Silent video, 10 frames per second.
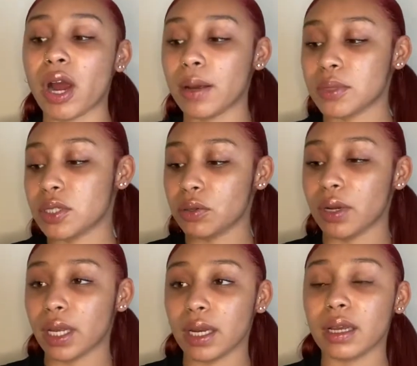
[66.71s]
I'm still
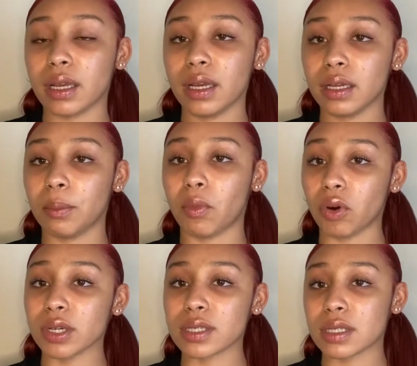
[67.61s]
getting more
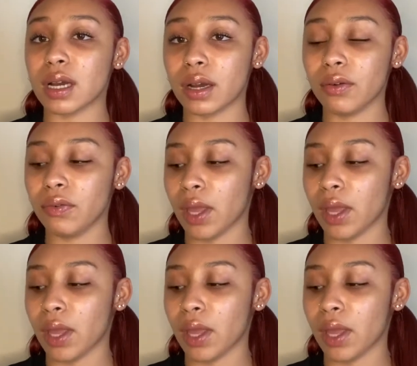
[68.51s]
stuff.